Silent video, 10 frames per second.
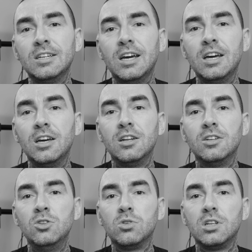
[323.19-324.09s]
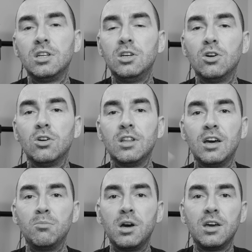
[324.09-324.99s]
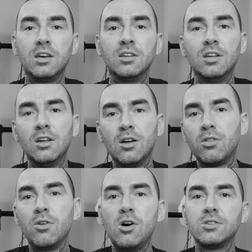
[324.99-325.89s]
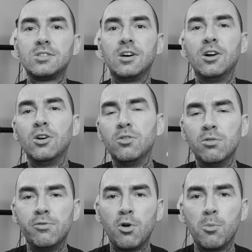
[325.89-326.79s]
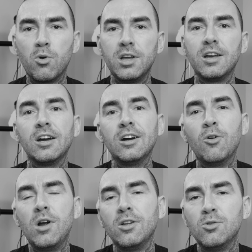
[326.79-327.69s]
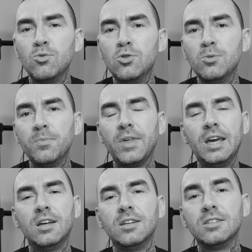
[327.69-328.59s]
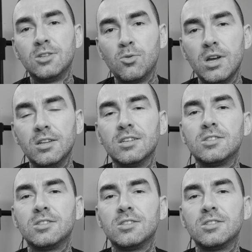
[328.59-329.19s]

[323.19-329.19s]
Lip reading: And you can hear that my thoughts are reverberating around the room, and it's horrendous.